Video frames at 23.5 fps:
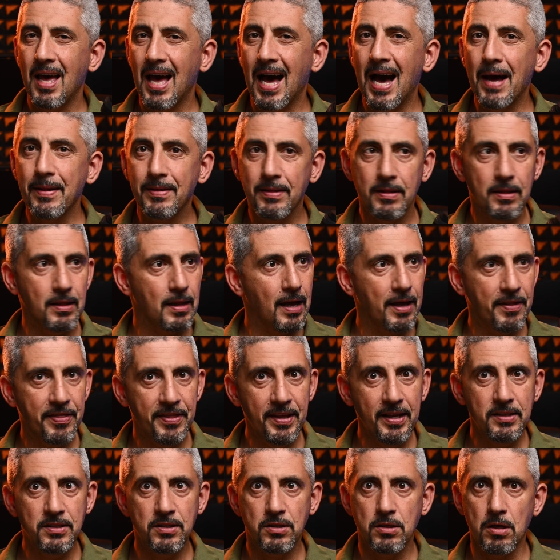I
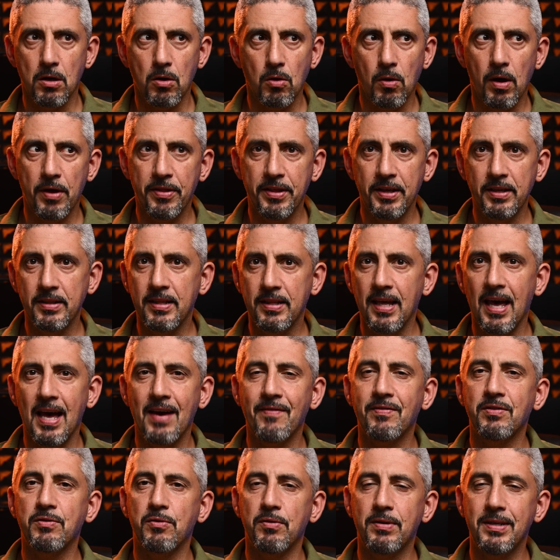think so. I think they
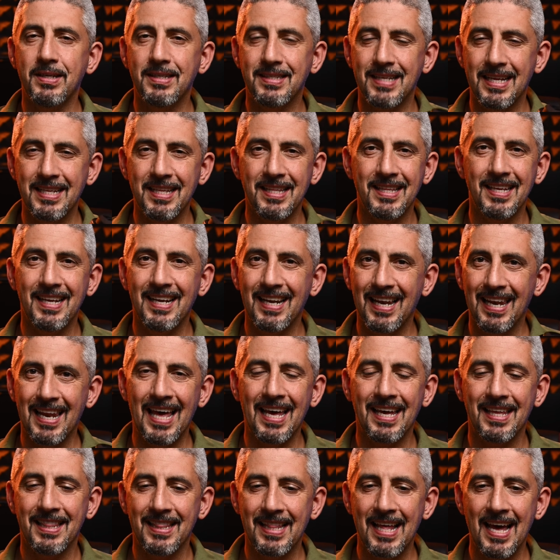haven't released anything
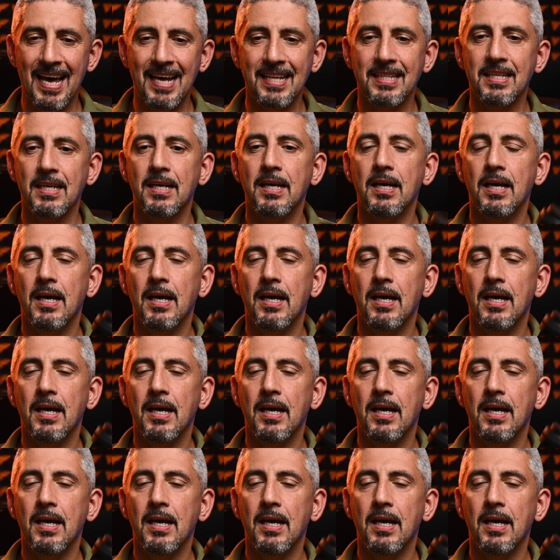like that